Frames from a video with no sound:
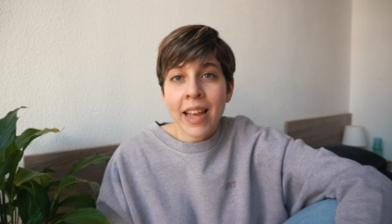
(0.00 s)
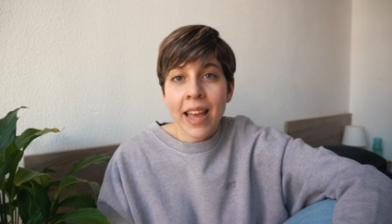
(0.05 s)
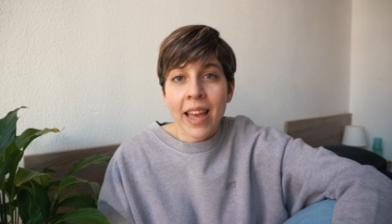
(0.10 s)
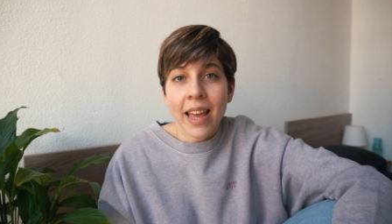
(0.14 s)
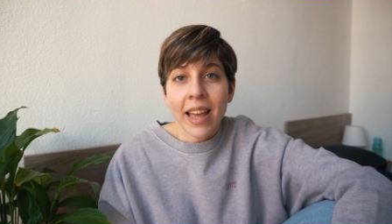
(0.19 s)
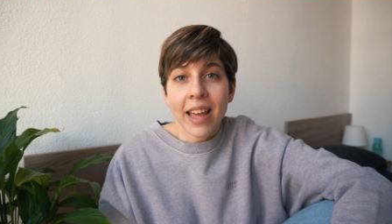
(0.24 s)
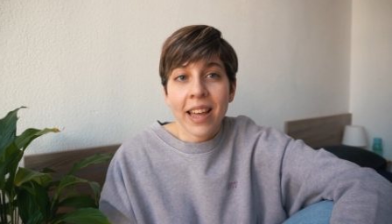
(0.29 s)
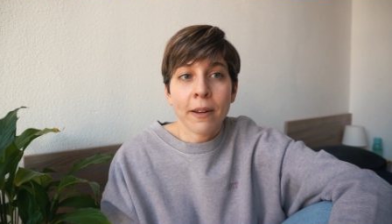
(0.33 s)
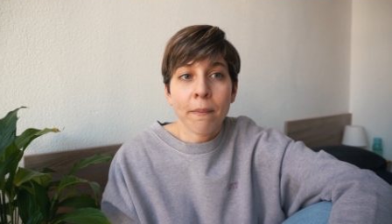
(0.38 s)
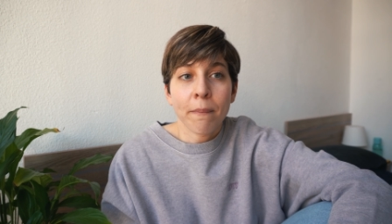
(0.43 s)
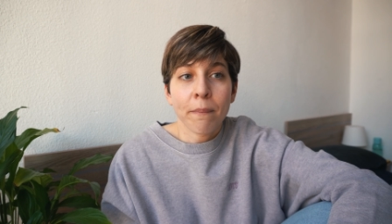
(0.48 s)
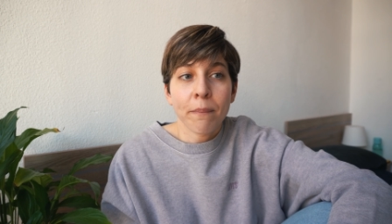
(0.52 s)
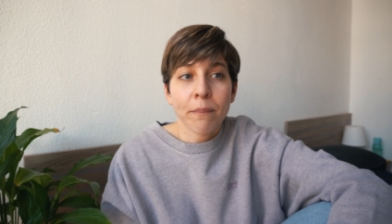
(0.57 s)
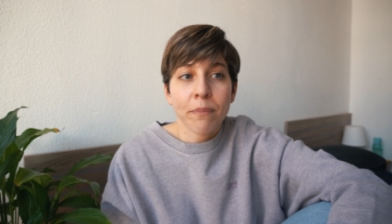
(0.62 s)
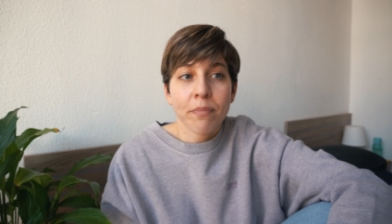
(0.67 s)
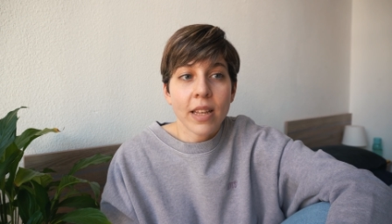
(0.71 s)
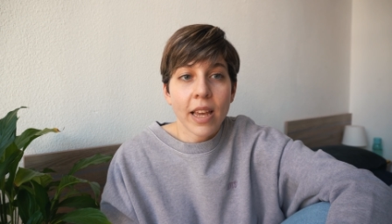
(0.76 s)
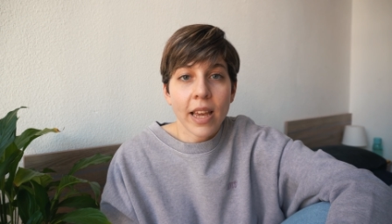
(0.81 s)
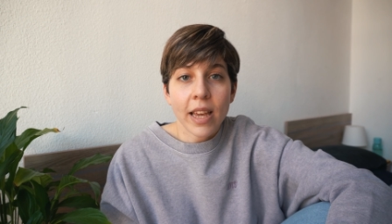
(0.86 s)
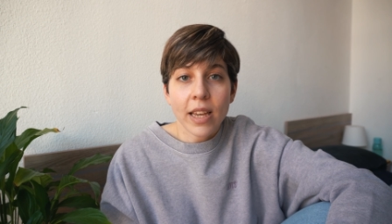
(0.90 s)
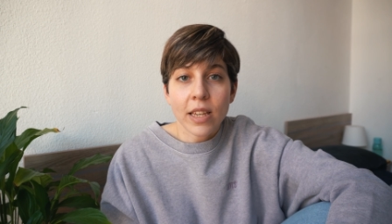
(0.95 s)
and
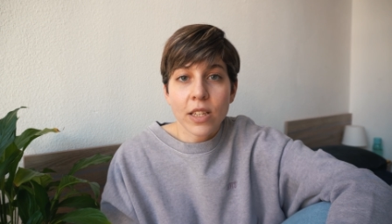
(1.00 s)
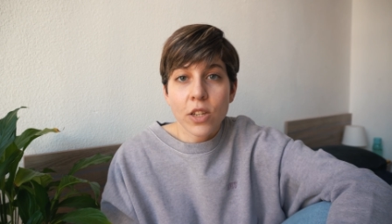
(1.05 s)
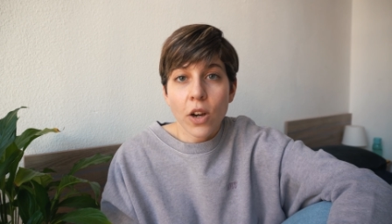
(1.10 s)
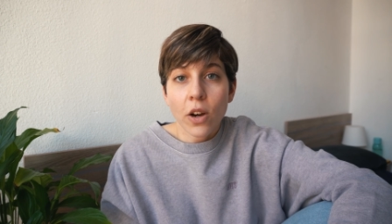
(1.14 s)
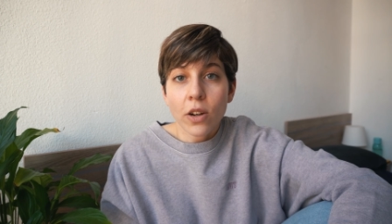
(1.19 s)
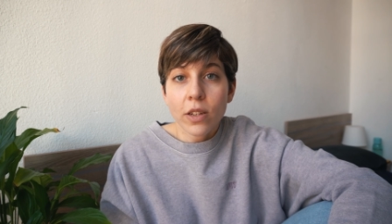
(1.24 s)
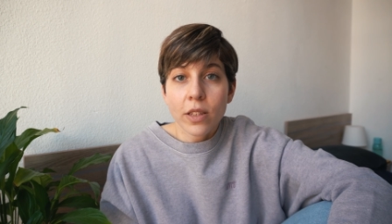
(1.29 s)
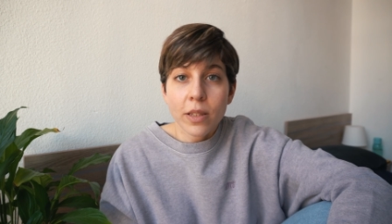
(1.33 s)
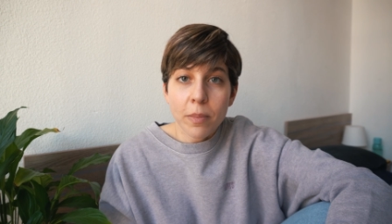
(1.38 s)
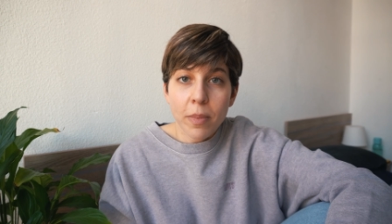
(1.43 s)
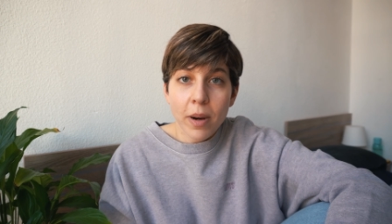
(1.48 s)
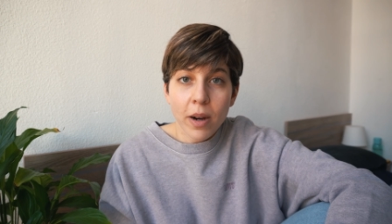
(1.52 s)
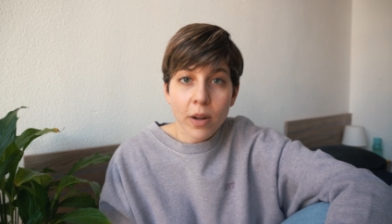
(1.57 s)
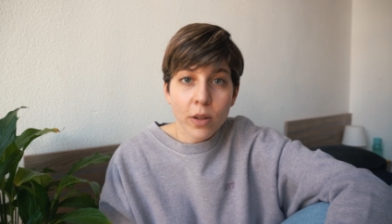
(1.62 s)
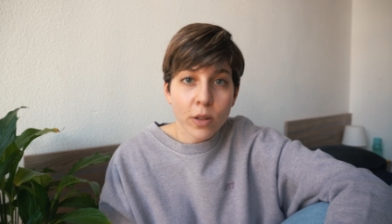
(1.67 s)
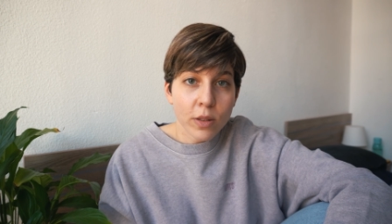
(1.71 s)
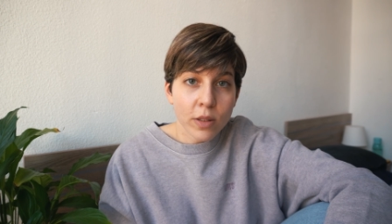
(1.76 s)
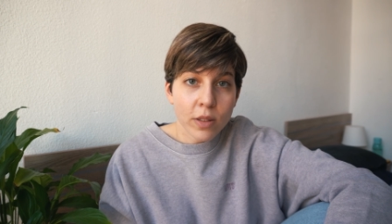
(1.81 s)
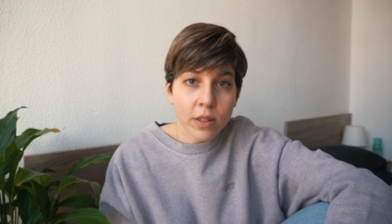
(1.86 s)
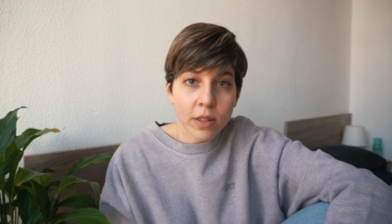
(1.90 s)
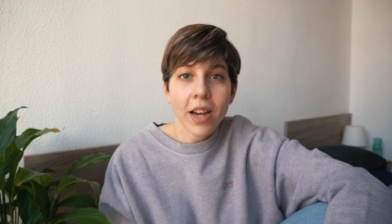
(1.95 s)
they talked
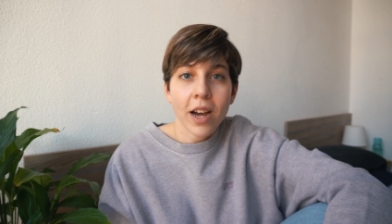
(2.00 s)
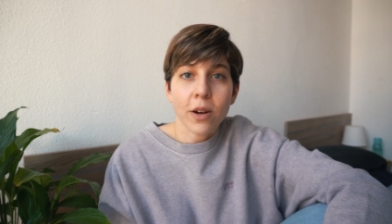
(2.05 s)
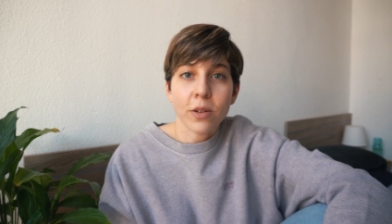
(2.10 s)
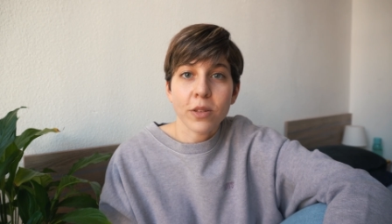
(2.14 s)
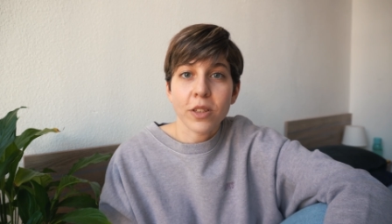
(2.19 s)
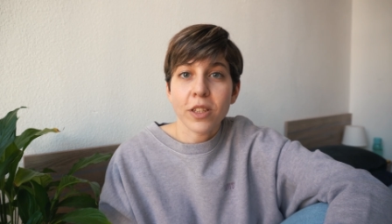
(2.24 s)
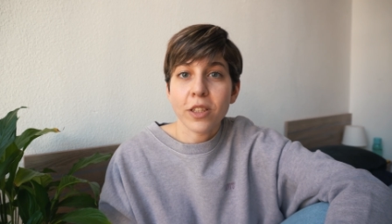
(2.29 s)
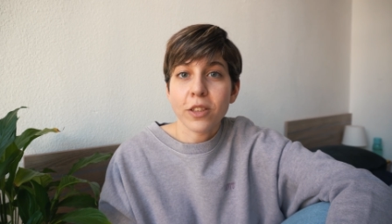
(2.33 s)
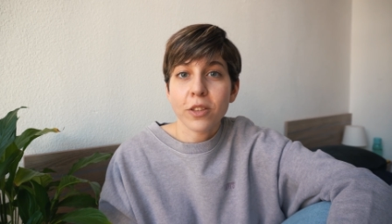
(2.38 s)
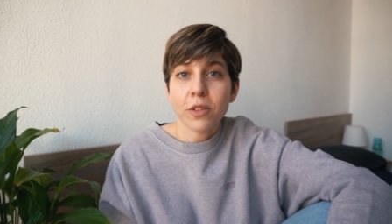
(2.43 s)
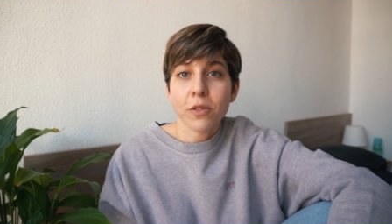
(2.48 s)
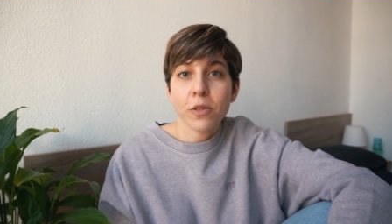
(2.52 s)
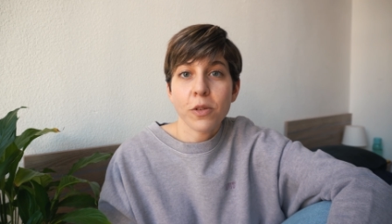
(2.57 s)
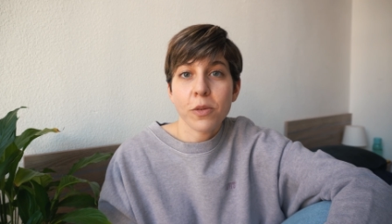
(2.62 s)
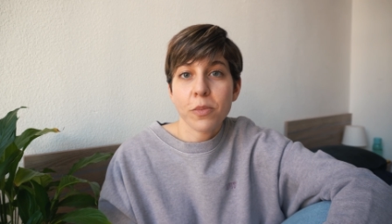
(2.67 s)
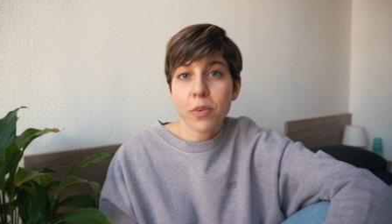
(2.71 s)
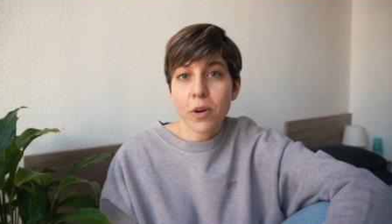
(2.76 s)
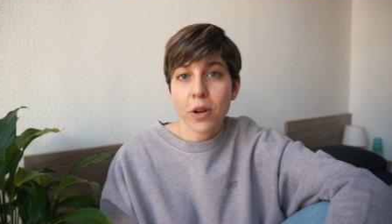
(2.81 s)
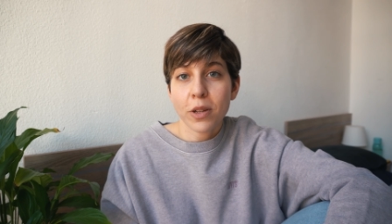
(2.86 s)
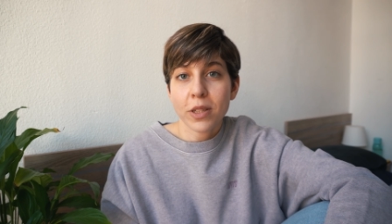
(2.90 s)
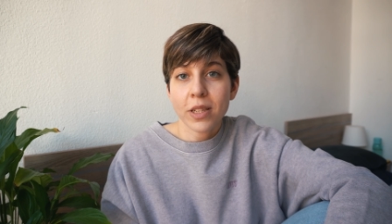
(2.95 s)
about how the
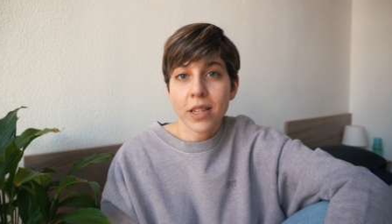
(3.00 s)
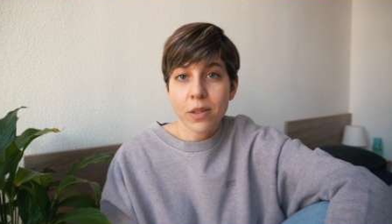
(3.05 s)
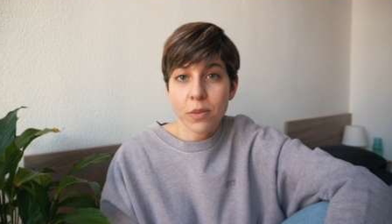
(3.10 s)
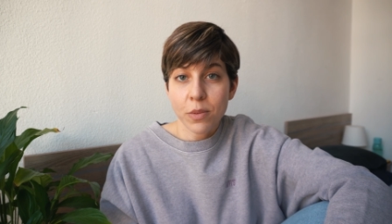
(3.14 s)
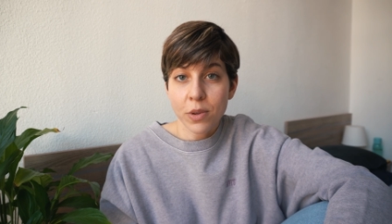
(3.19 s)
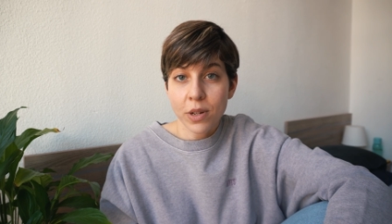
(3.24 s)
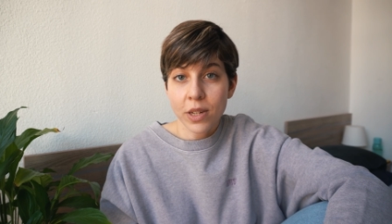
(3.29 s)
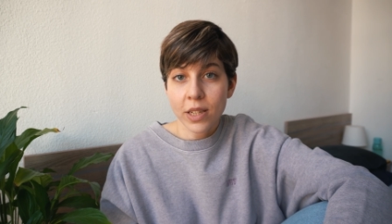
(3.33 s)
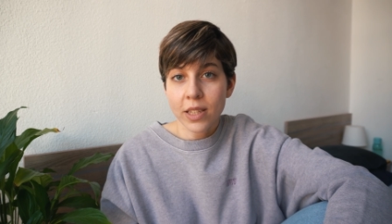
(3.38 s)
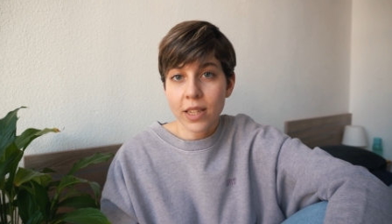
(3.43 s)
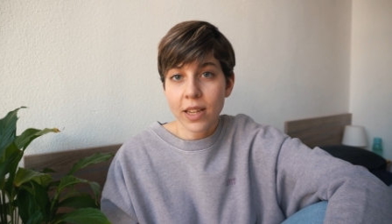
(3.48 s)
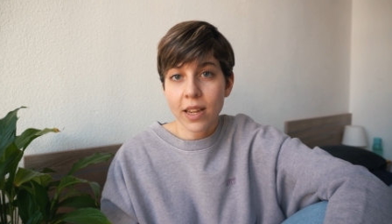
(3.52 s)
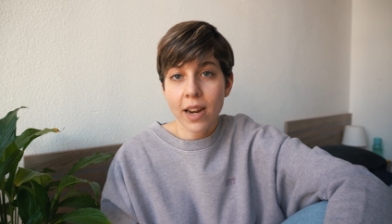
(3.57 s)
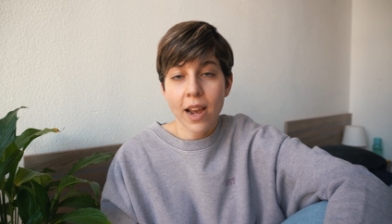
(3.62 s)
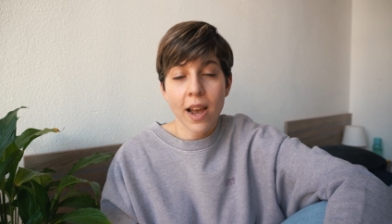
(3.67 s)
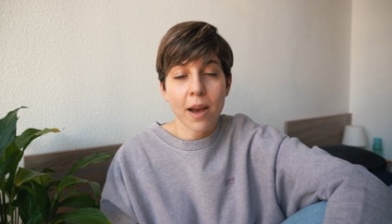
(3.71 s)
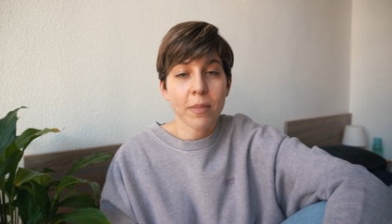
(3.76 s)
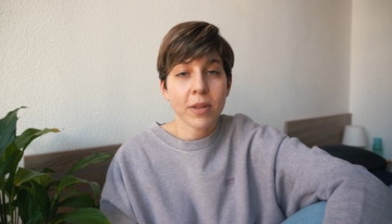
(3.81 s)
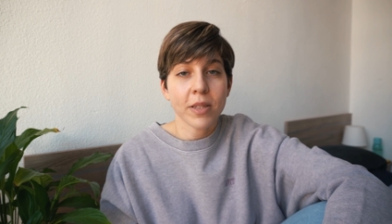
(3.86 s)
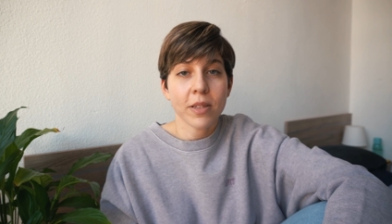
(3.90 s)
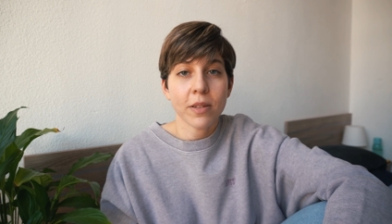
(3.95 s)
interviewing process works at
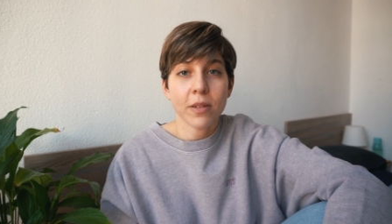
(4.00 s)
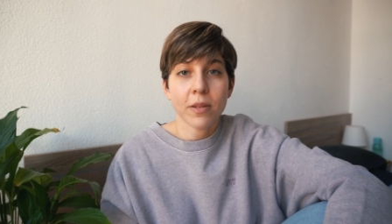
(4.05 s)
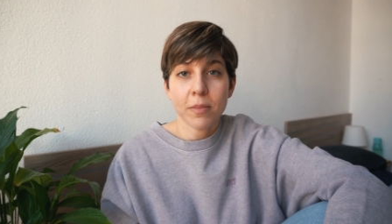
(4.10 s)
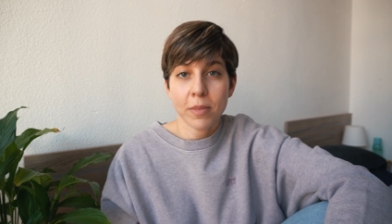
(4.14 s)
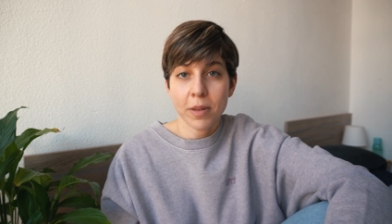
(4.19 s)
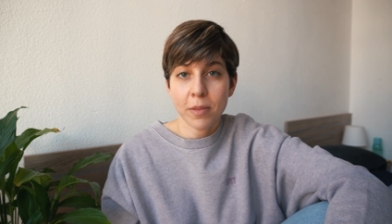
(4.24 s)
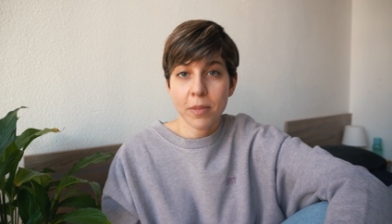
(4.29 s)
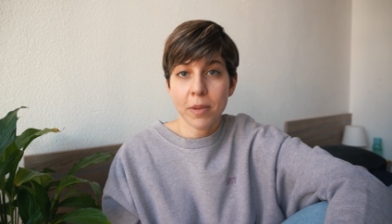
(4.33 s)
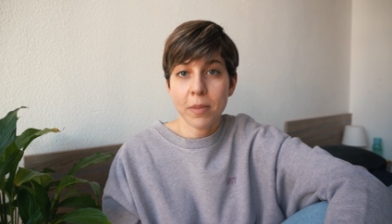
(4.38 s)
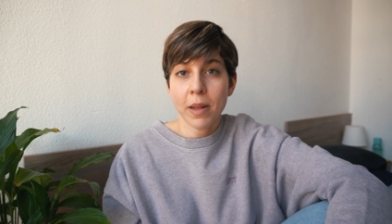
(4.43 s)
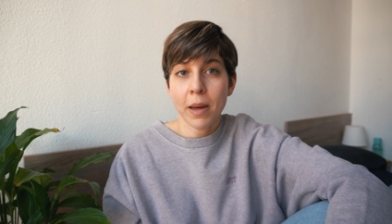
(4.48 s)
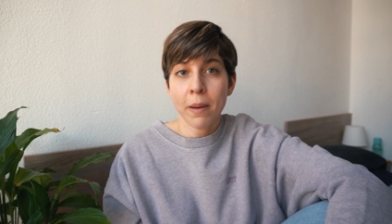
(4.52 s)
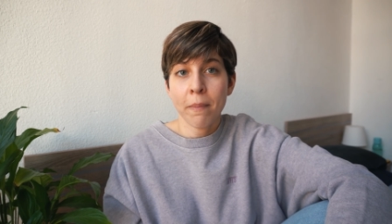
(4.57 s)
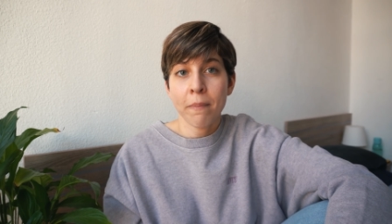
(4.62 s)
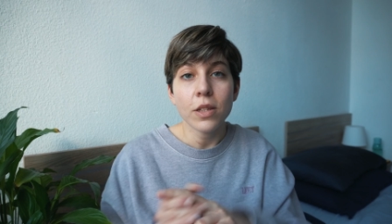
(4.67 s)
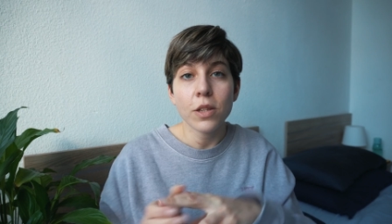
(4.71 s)
Amazon, blah, blah, blah.